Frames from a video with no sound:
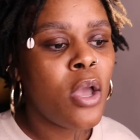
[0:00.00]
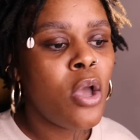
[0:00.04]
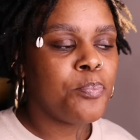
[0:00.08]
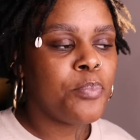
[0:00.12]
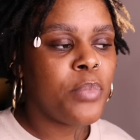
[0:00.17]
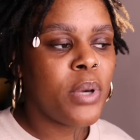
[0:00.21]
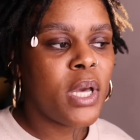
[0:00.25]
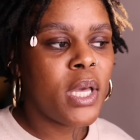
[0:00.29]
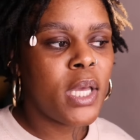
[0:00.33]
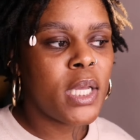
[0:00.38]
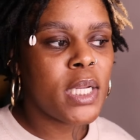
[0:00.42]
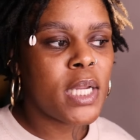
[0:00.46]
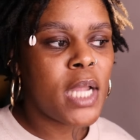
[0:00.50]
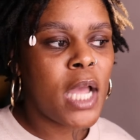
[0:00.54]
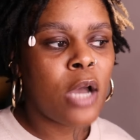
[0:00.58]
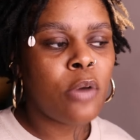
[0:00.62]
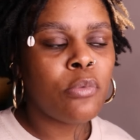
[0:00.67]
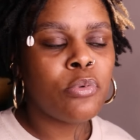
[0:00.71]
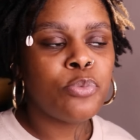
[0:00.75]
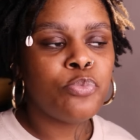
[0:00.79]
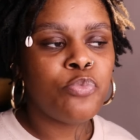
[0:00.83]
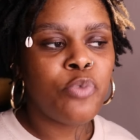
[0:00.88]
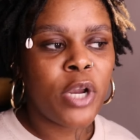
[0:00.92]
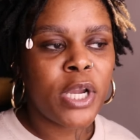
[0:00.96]
but I
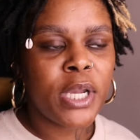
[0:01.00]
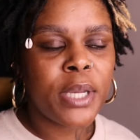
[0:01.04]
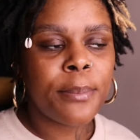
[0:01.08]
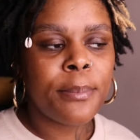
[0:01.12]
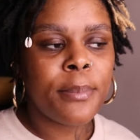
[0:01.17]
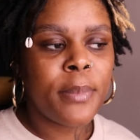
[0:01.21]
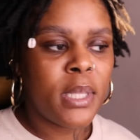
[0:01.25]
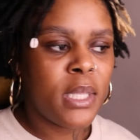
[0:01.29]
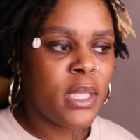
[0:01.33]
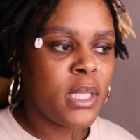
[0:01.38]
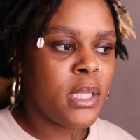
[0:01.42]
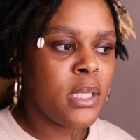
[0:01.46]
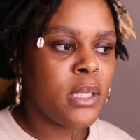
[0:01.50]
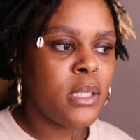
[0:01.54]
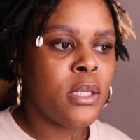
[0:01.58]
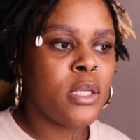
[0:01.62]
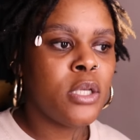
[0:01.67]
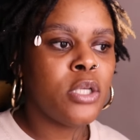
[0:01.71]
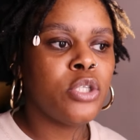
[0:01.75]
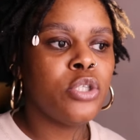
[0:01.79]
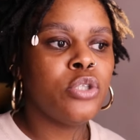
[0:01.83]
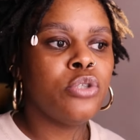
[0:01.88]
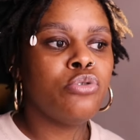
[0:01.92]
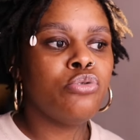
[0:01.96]
would recommend